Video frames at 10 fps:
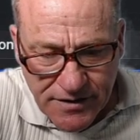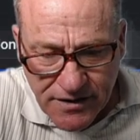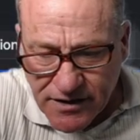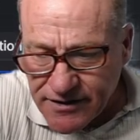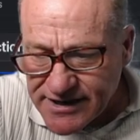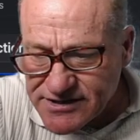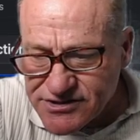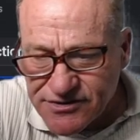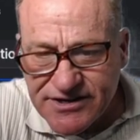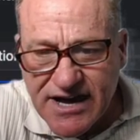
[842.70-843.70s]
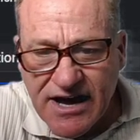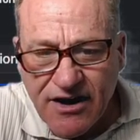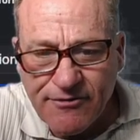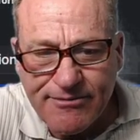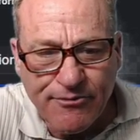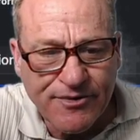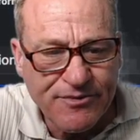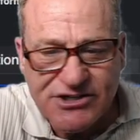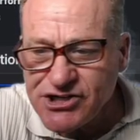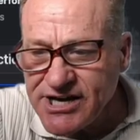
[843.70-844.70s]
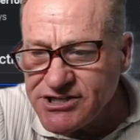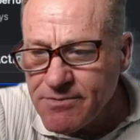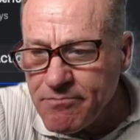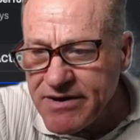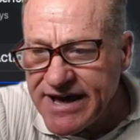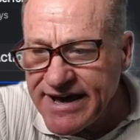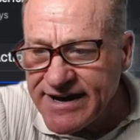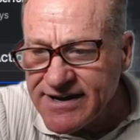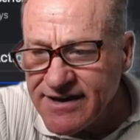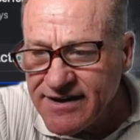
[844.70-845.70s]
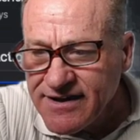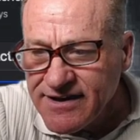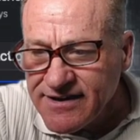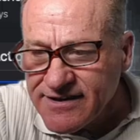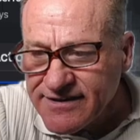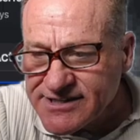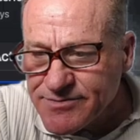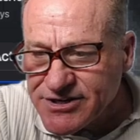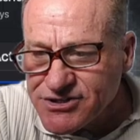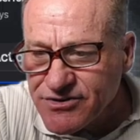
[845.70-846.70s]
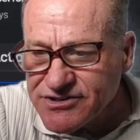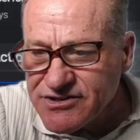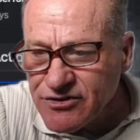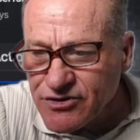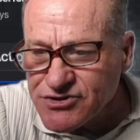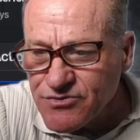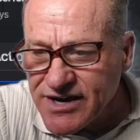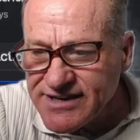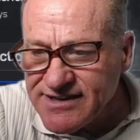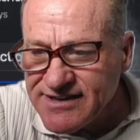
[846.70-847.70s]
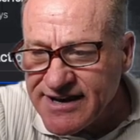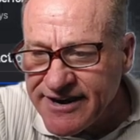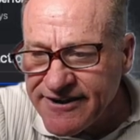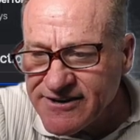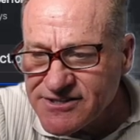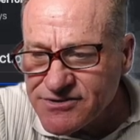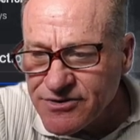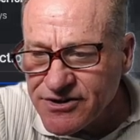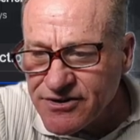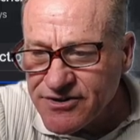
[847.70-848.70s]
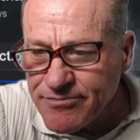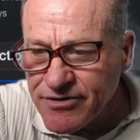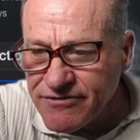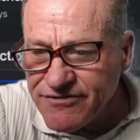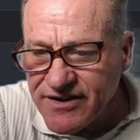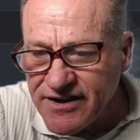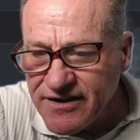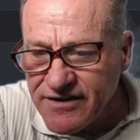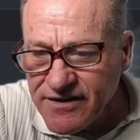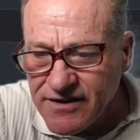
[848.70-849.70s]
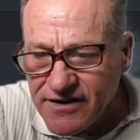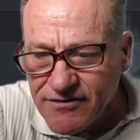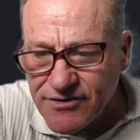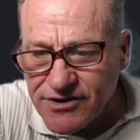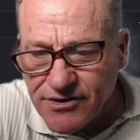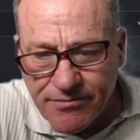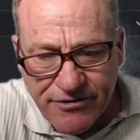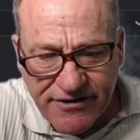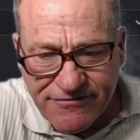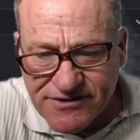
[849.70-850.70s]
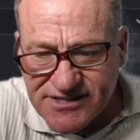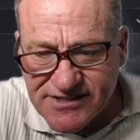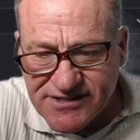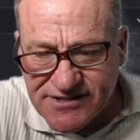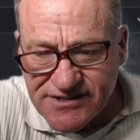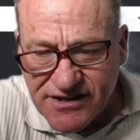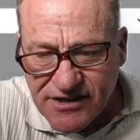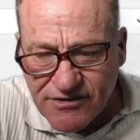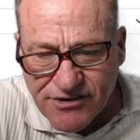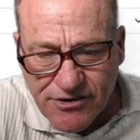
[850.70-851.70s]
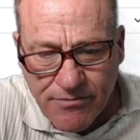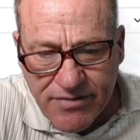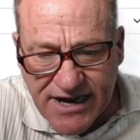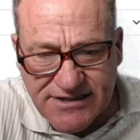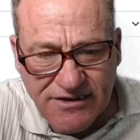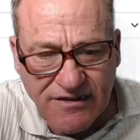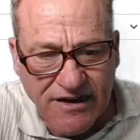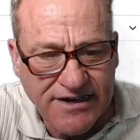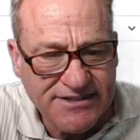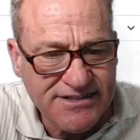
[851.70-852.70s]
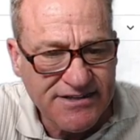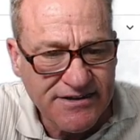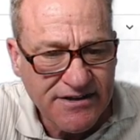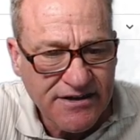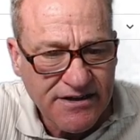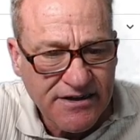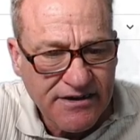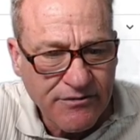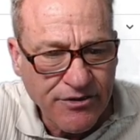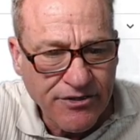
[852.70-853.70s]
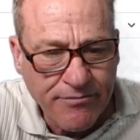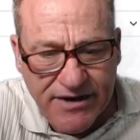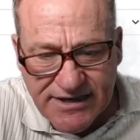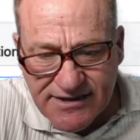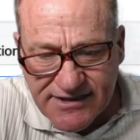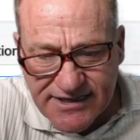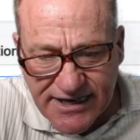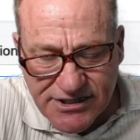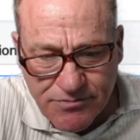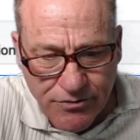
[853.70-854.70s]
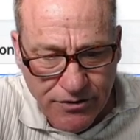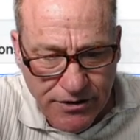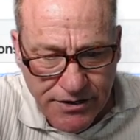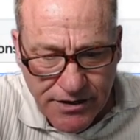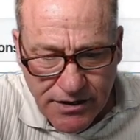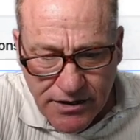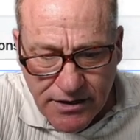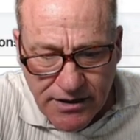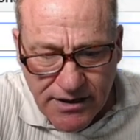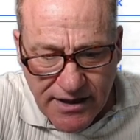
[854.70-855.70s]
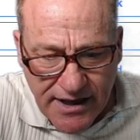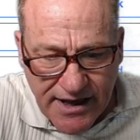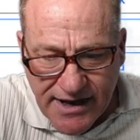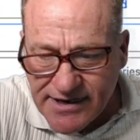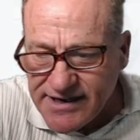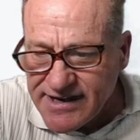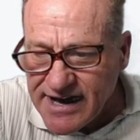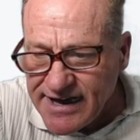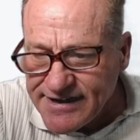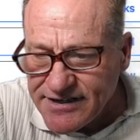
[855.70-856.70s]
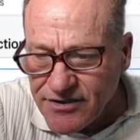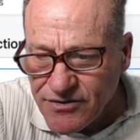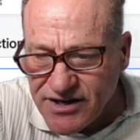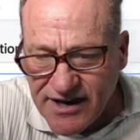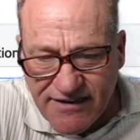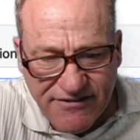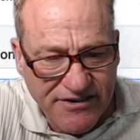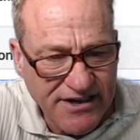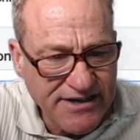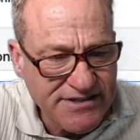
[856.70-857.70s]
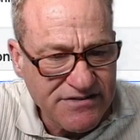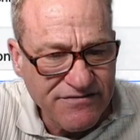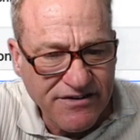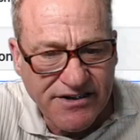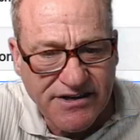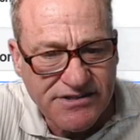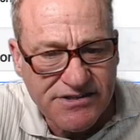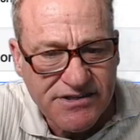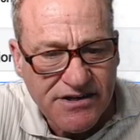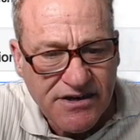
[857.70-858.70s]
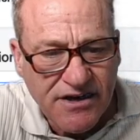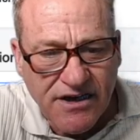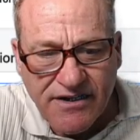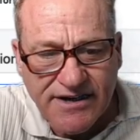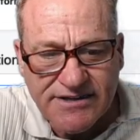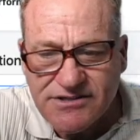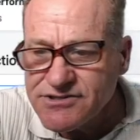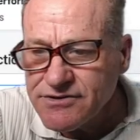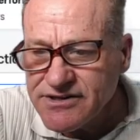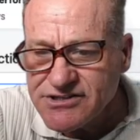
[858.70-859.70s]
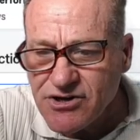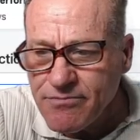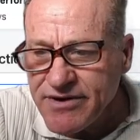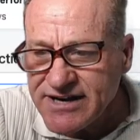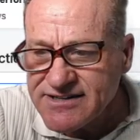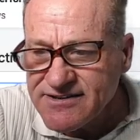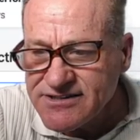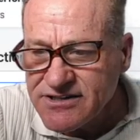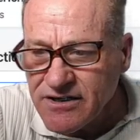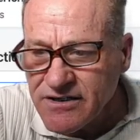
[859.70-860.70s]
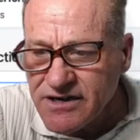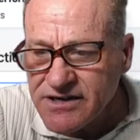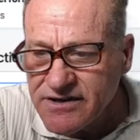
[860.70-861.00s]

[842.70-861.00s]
All right, so now, but when we change it back, let's make sure it looks right there. So we're going to go to Profile, we're going to go to Preferences, we're going to go back to Light, we're going to go back to the dashboard, and it got it. Okay, very nice, very nice. All right, so let's go back to the dark.